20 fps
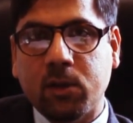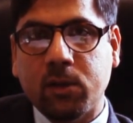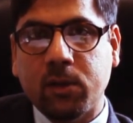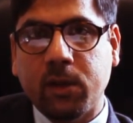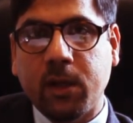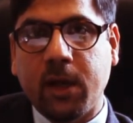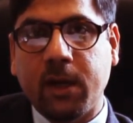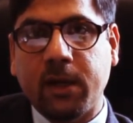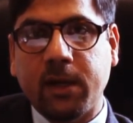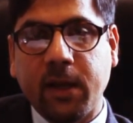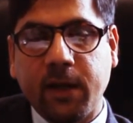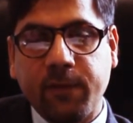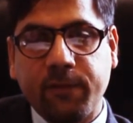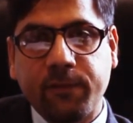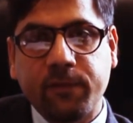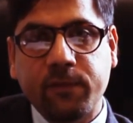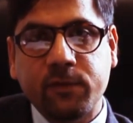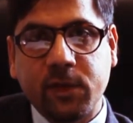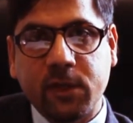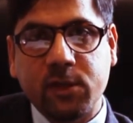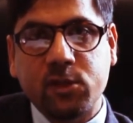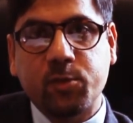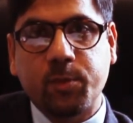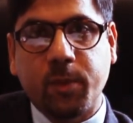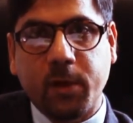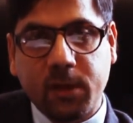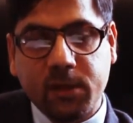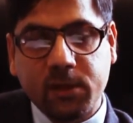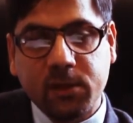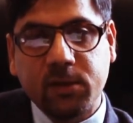they are deaf since
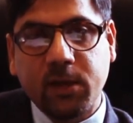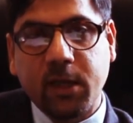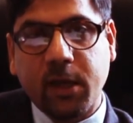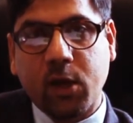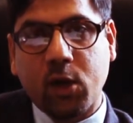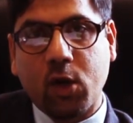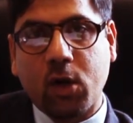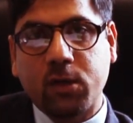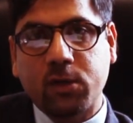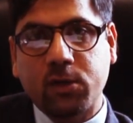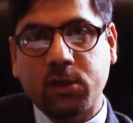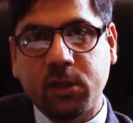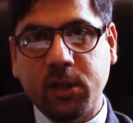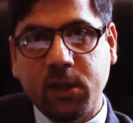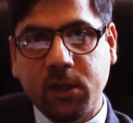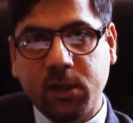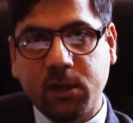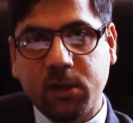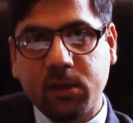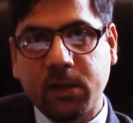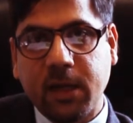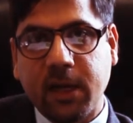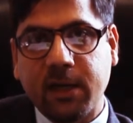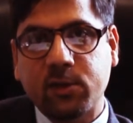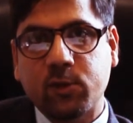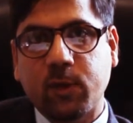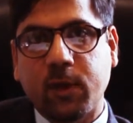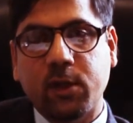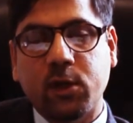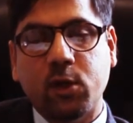birth, they cannot hear,
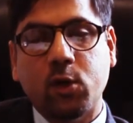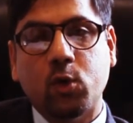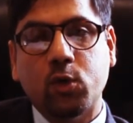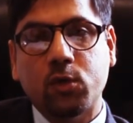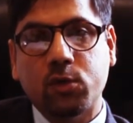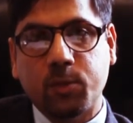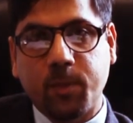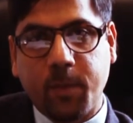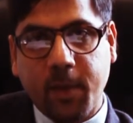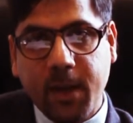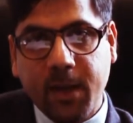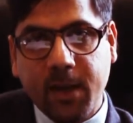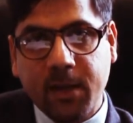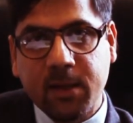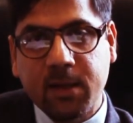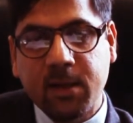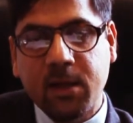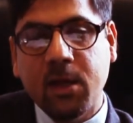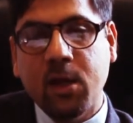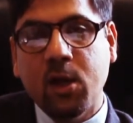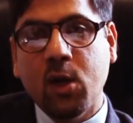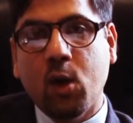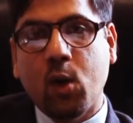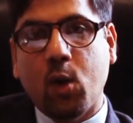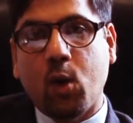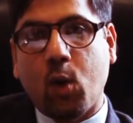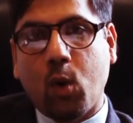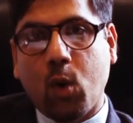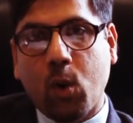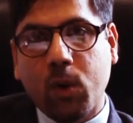that's why they don't speak.
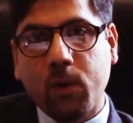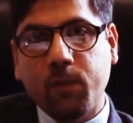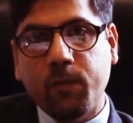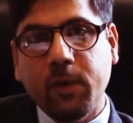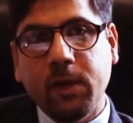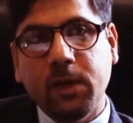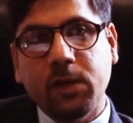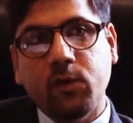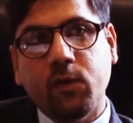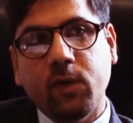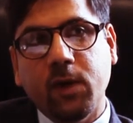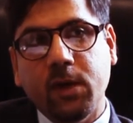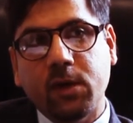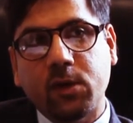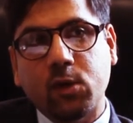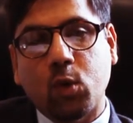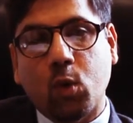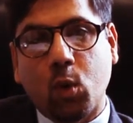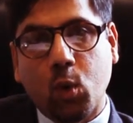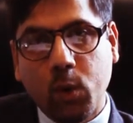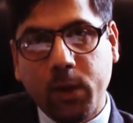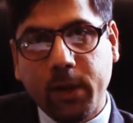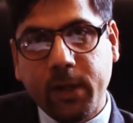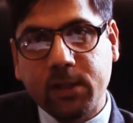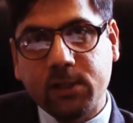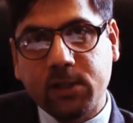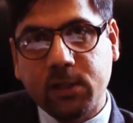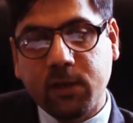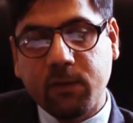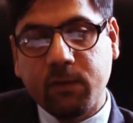Or we treat old
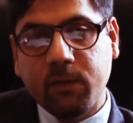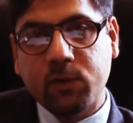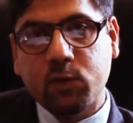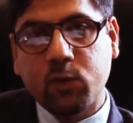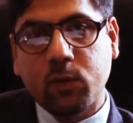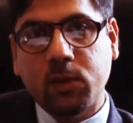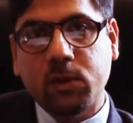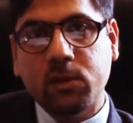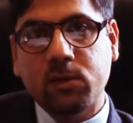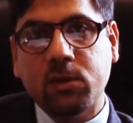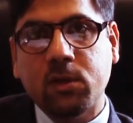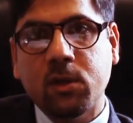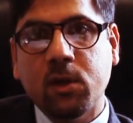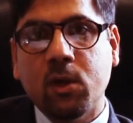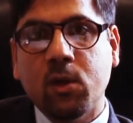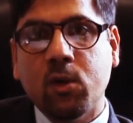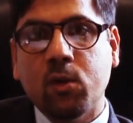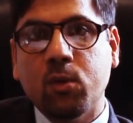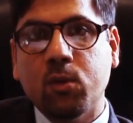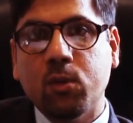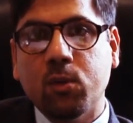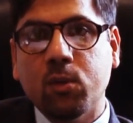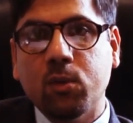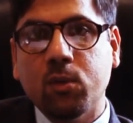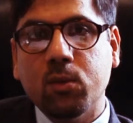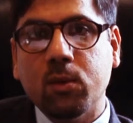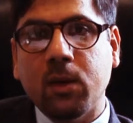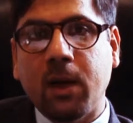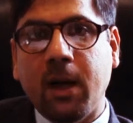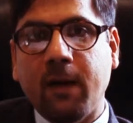age individuals
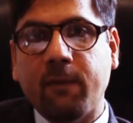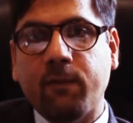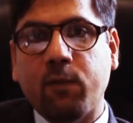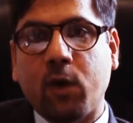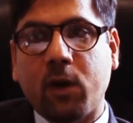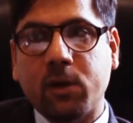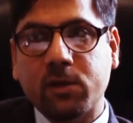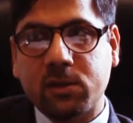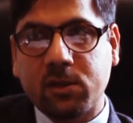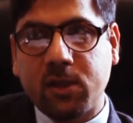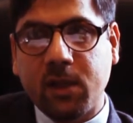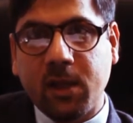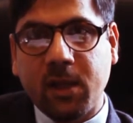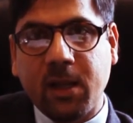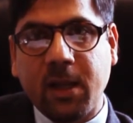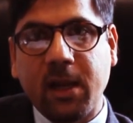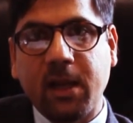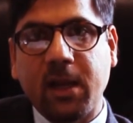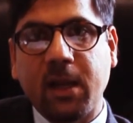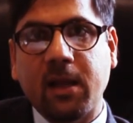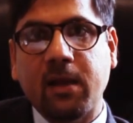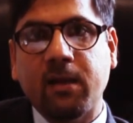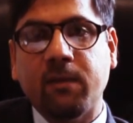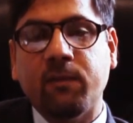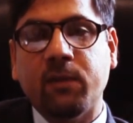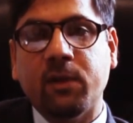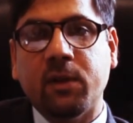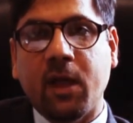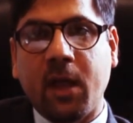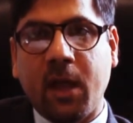who have lost their hearing
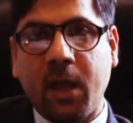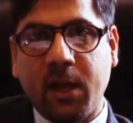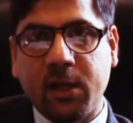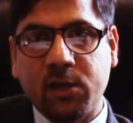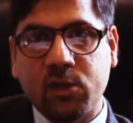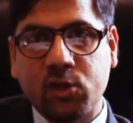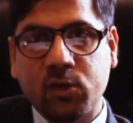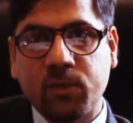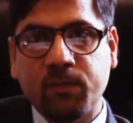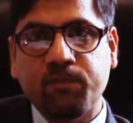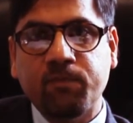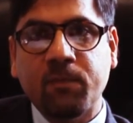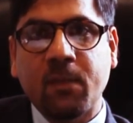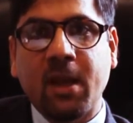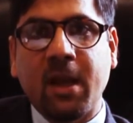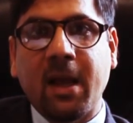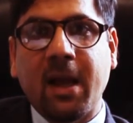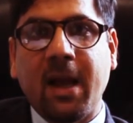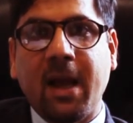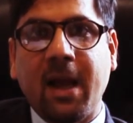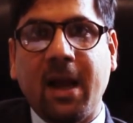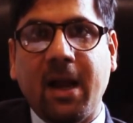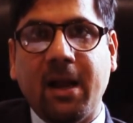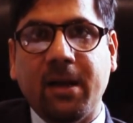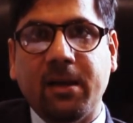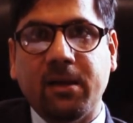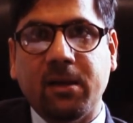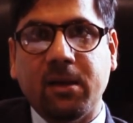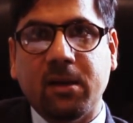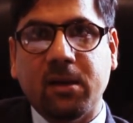with age
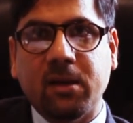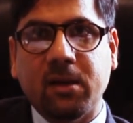and